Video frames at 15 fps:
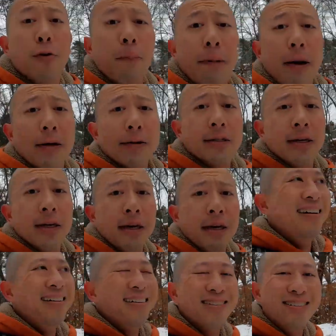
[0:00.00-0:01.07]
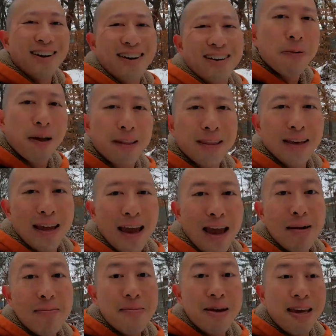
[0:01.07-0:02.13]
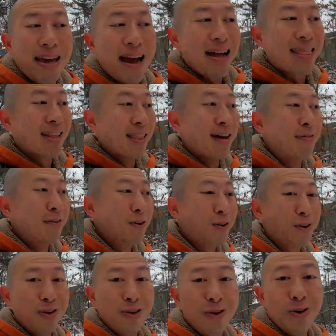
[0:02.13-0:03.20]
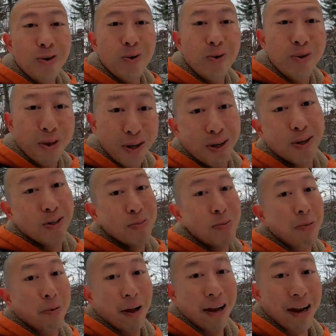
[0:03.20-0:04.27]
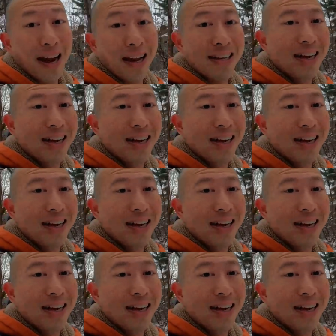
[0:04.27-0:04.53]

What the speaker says: your belt to start playing the game at the level you think you should be playing at.